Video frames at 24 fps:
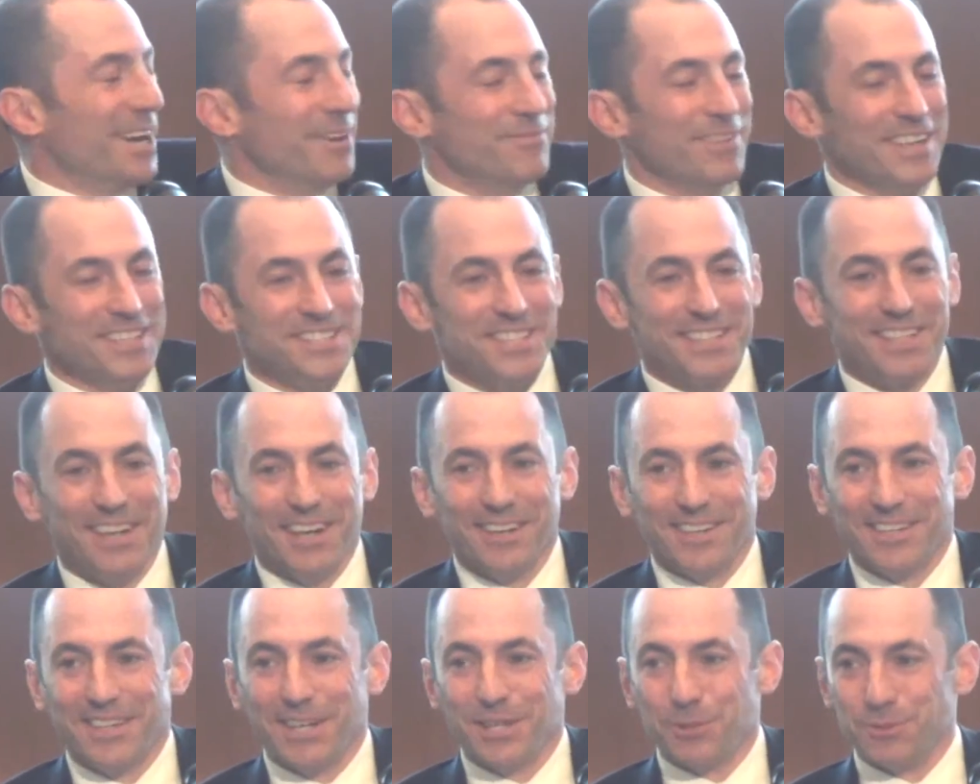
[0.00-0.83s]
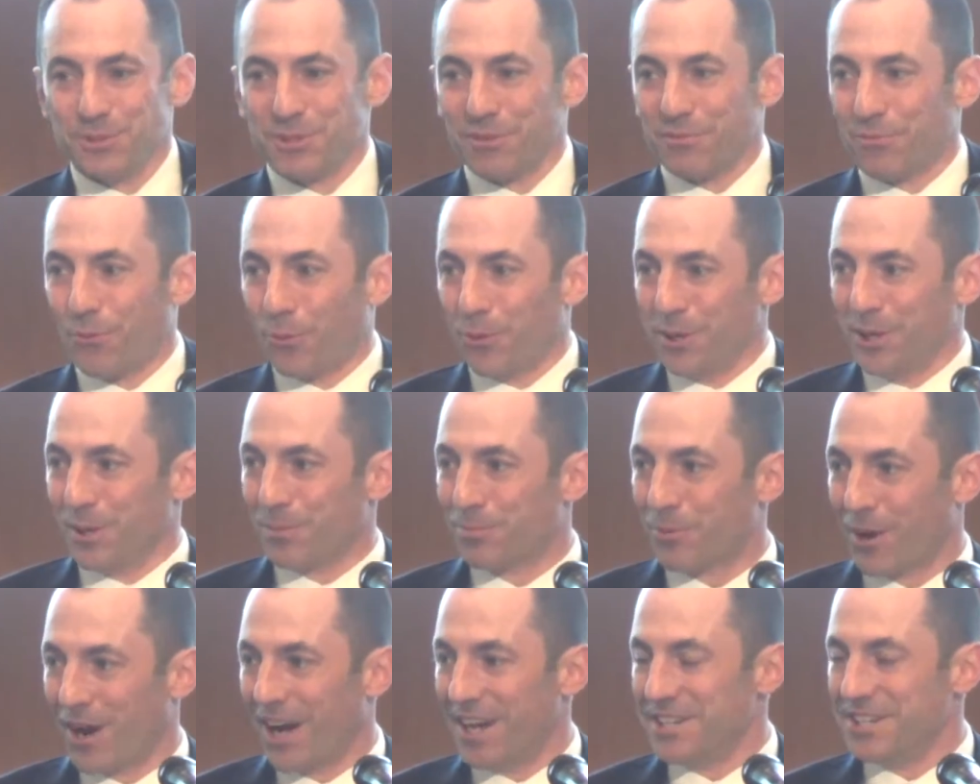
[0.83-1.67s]
Advancing Care Together was a
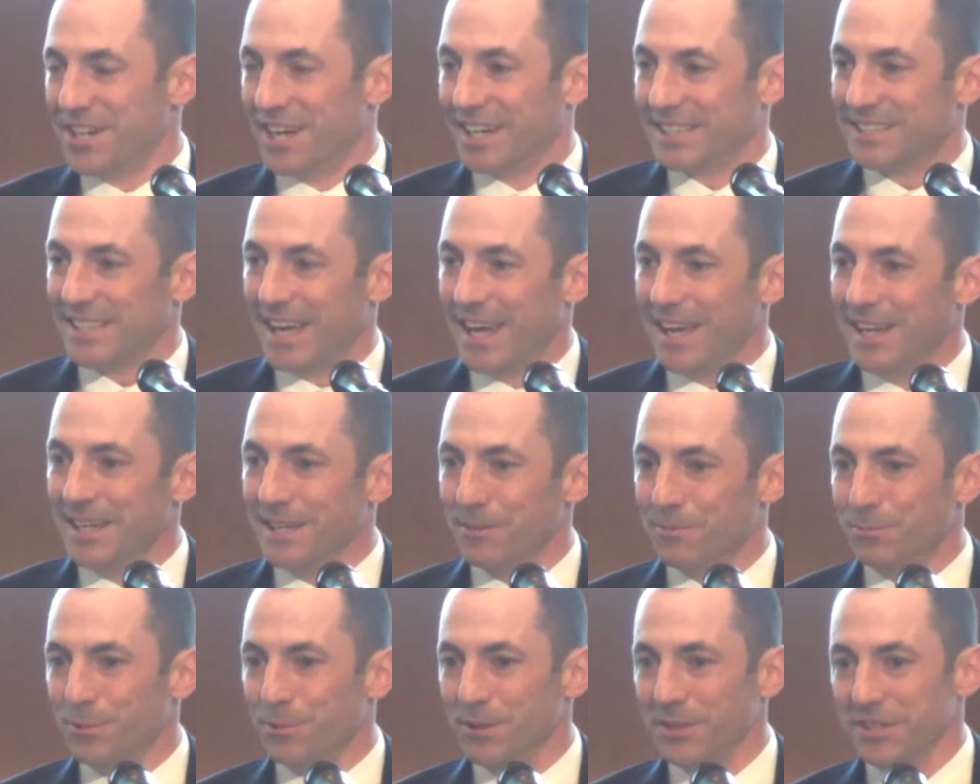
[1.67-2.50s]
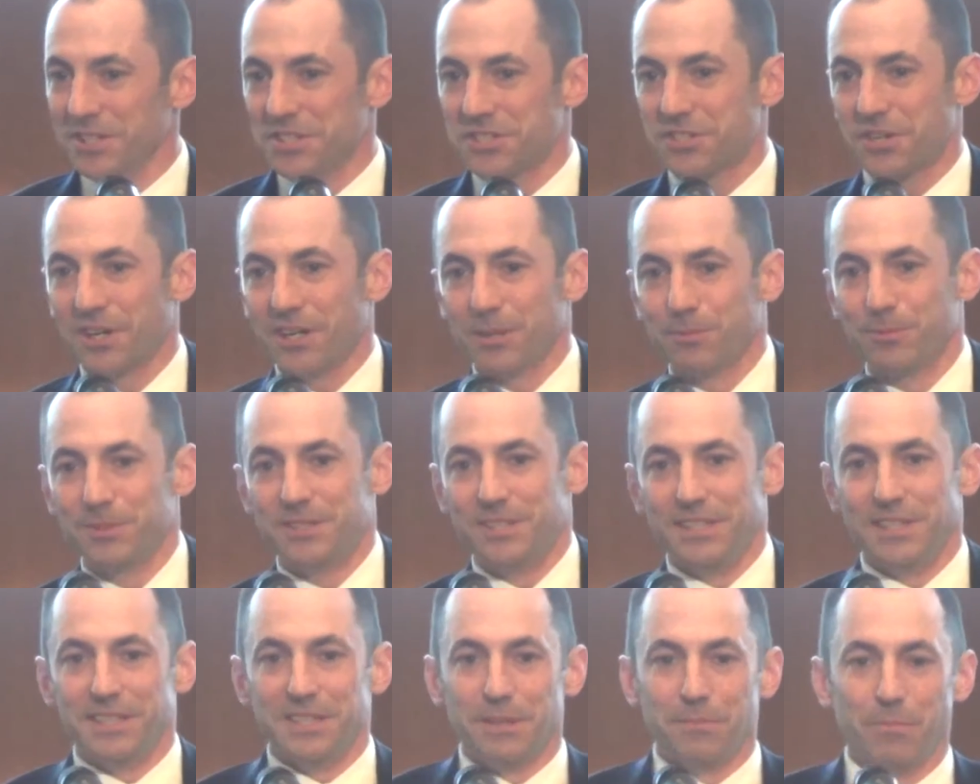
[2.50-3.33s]
4-year project, and it really started with
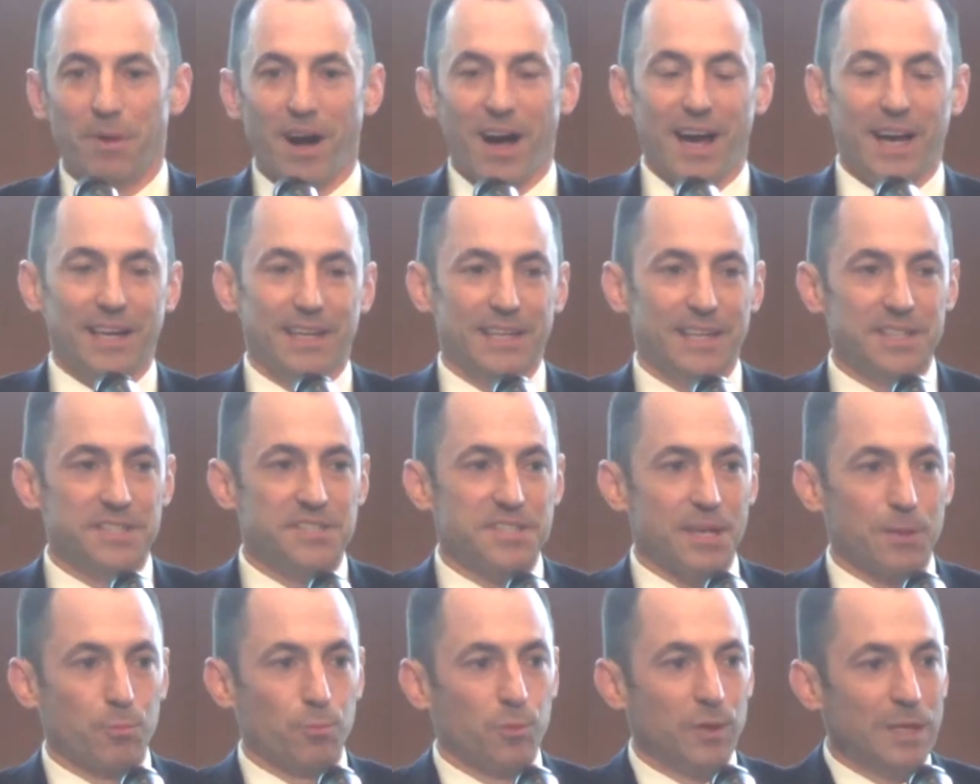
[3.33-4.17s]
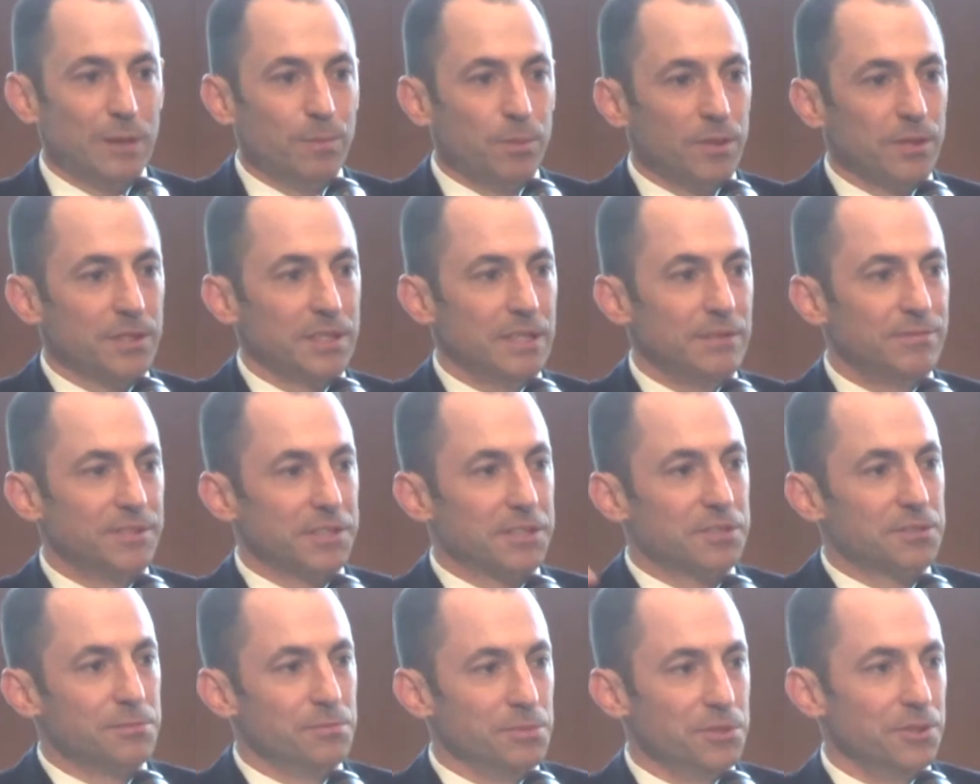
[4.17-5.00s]
the end in mind. It said, we believe
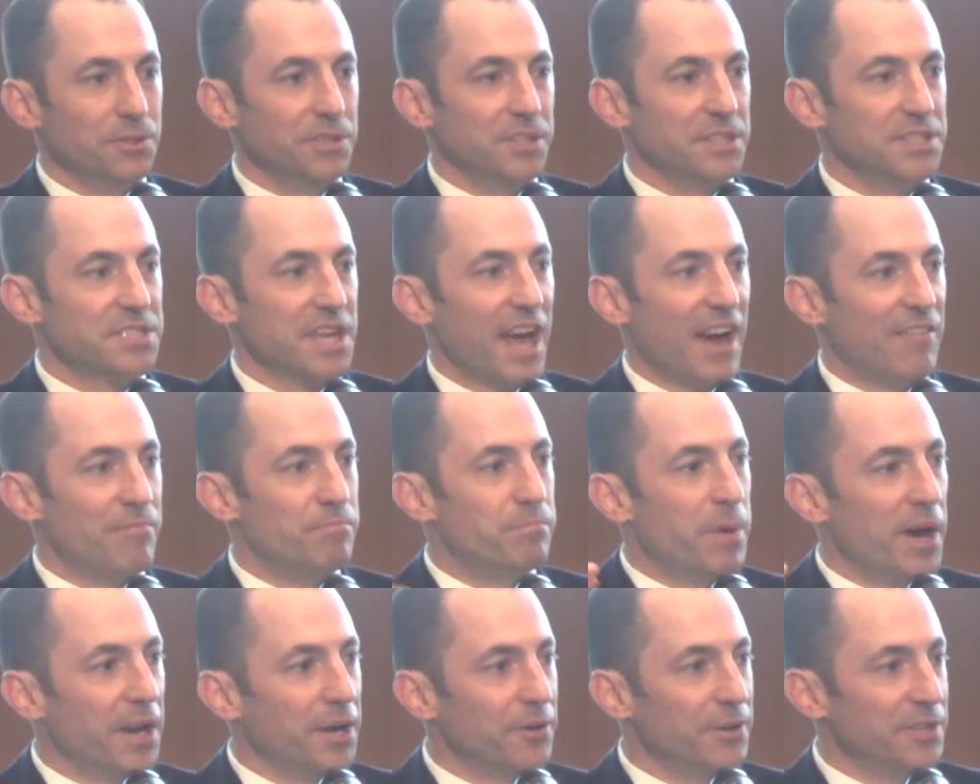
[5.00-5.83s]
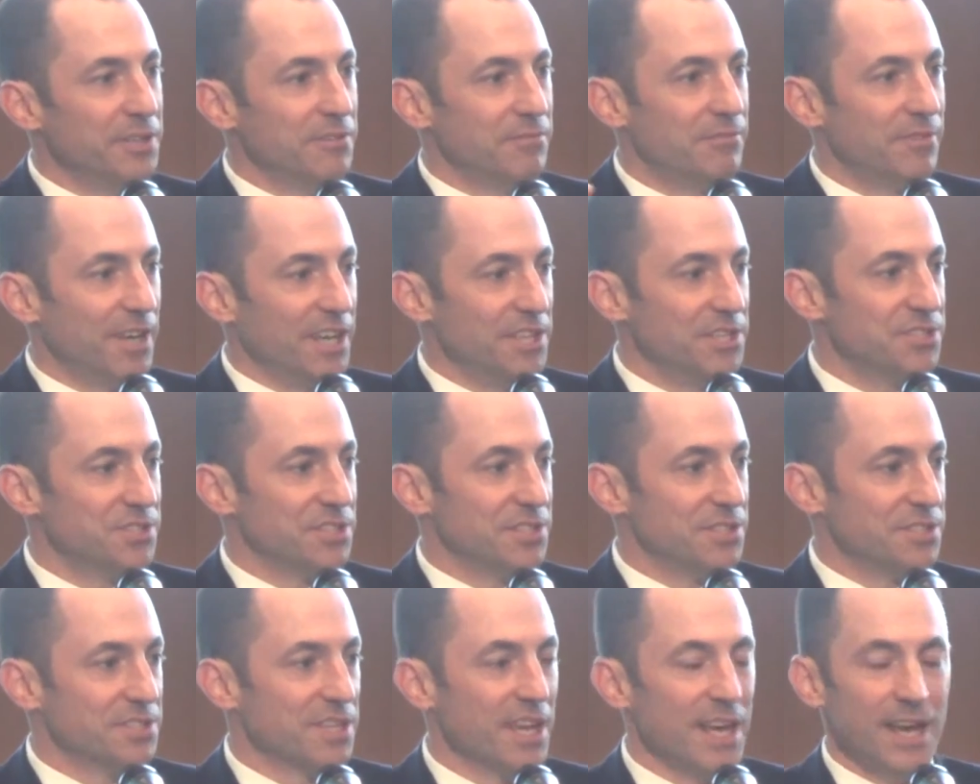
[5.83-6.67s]
that communities have better
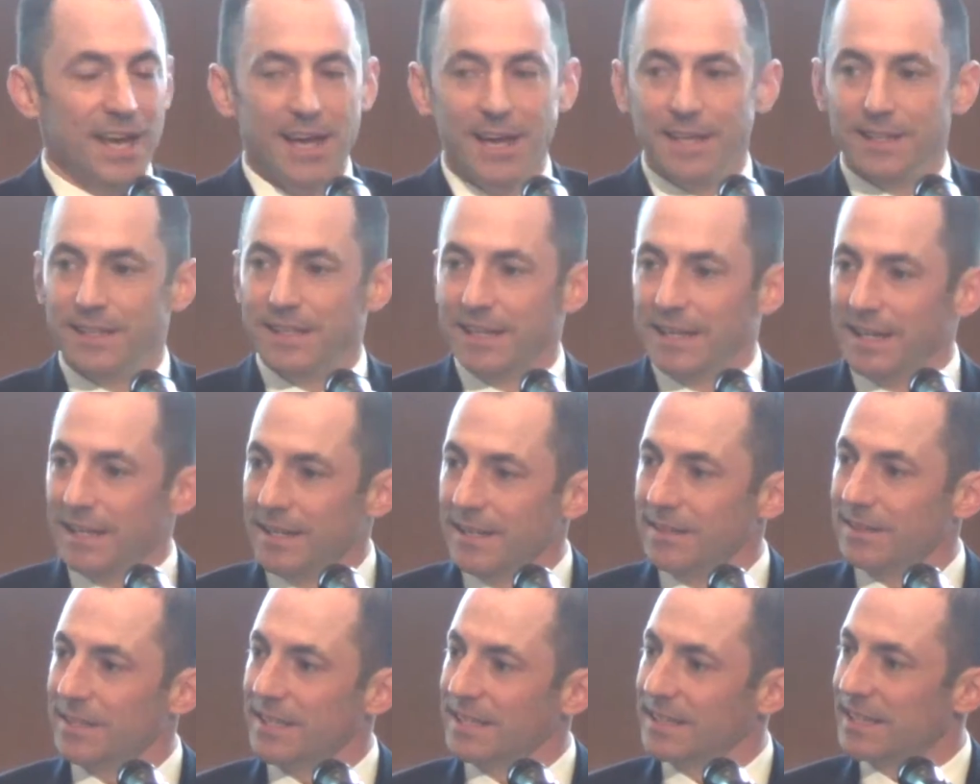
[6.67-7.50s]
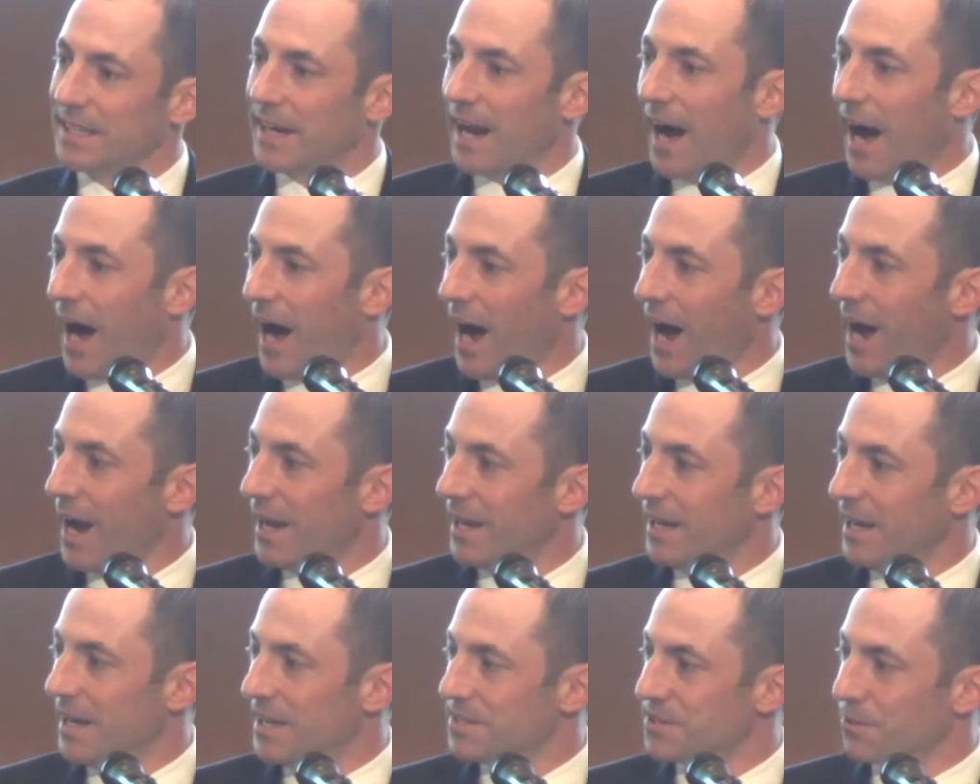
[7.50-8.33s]
innovations than anything that
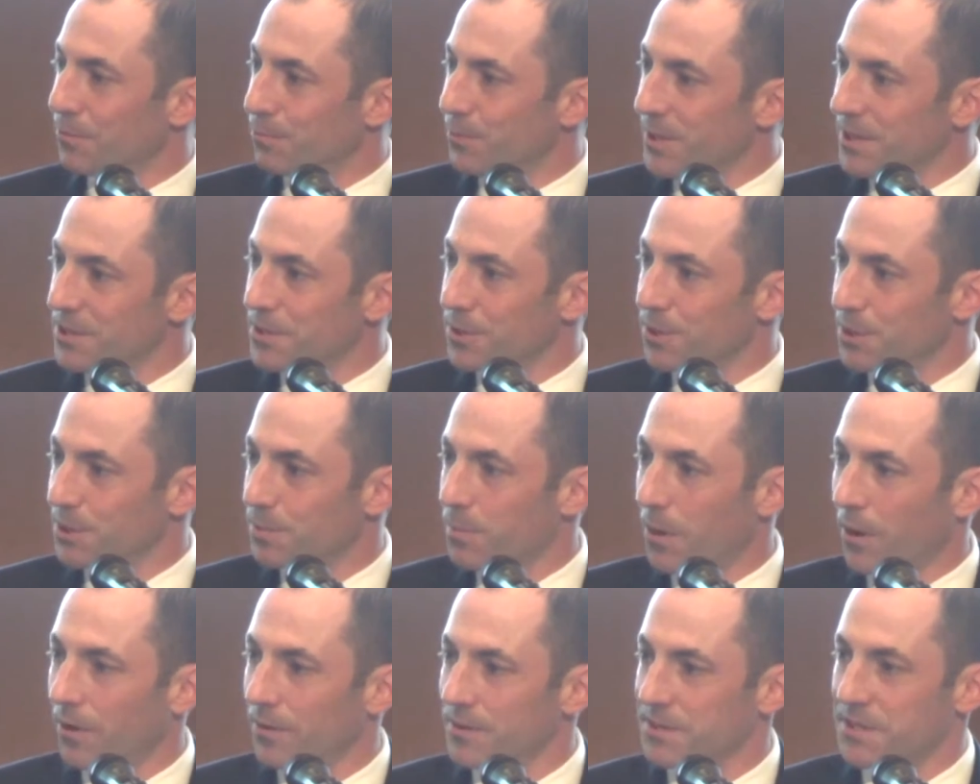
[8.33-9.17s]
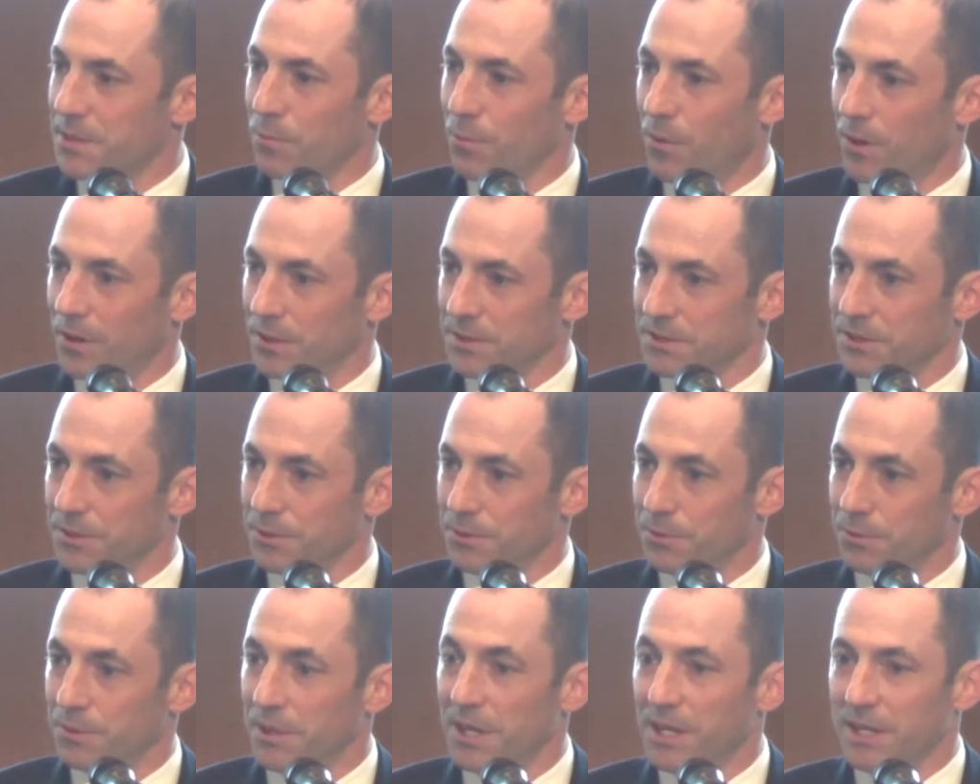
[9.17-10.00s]
I, as a research policy wonk
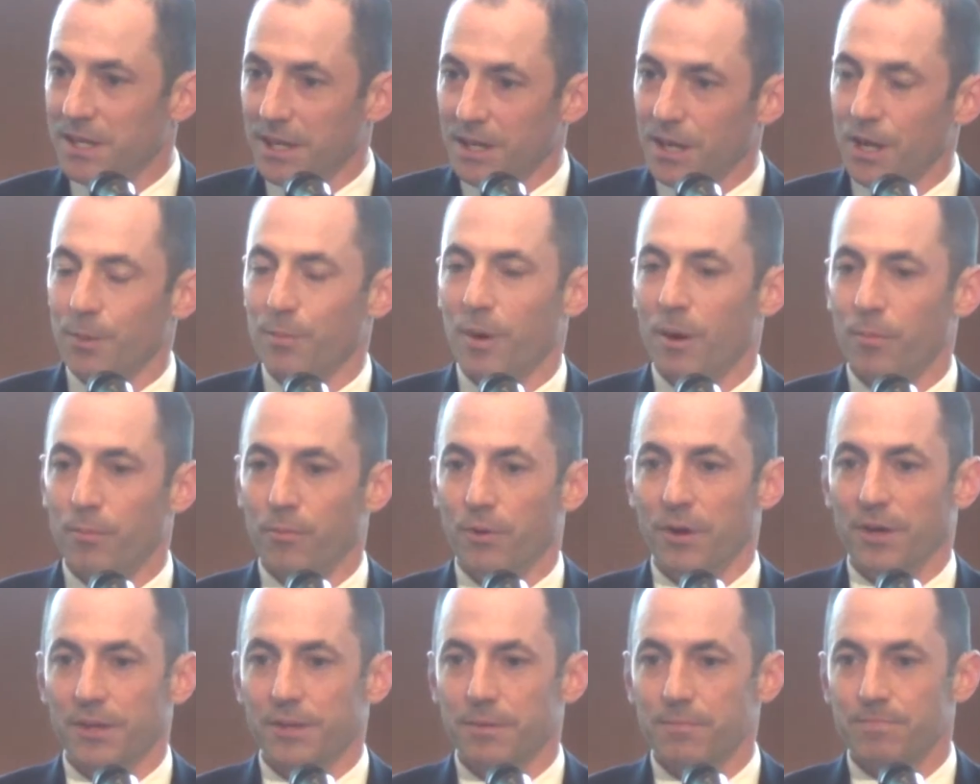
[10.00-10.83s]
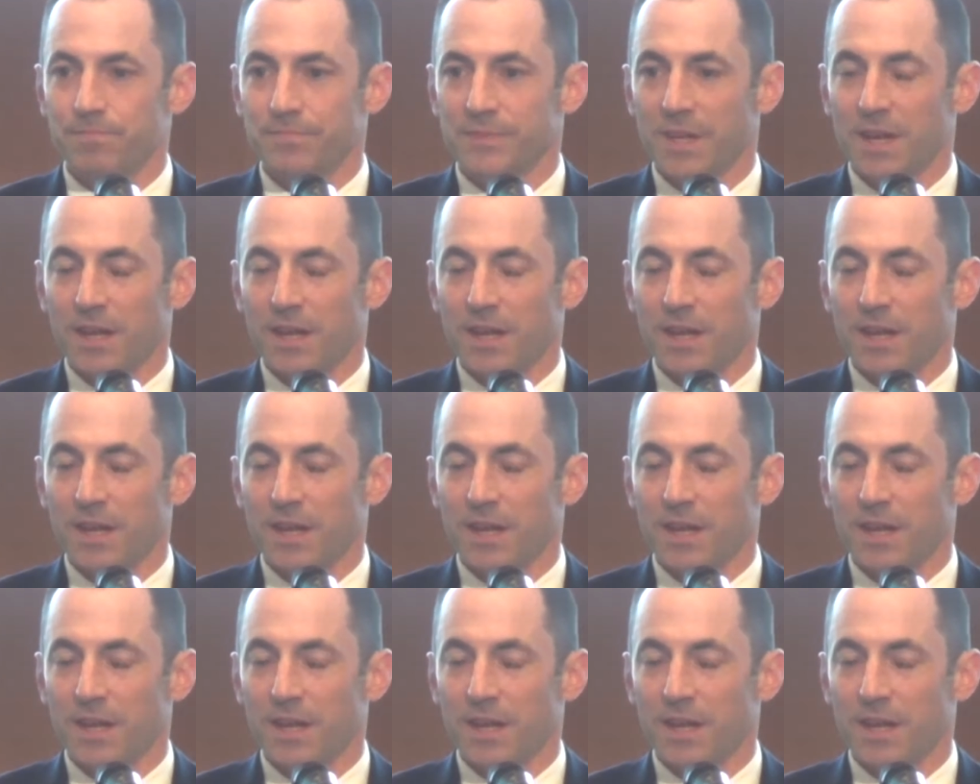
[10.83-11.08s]
dude, can come up with.